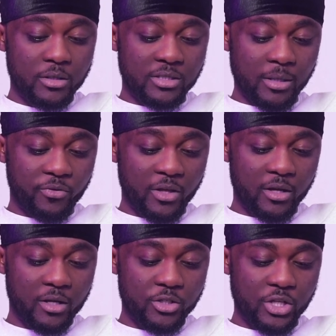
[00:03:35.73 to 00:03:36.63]

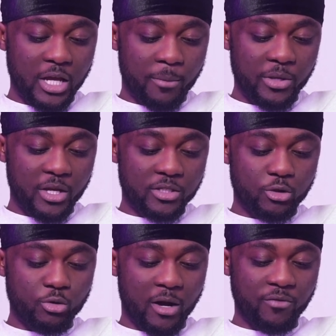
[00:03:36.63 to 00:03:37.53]
something she appears
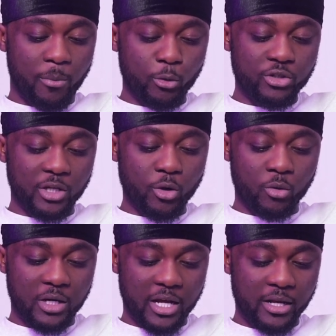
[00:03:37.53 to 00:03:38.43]
to have posted
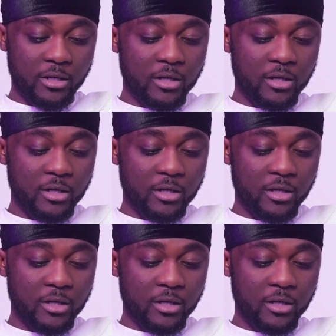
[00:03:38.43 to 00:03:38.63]
online.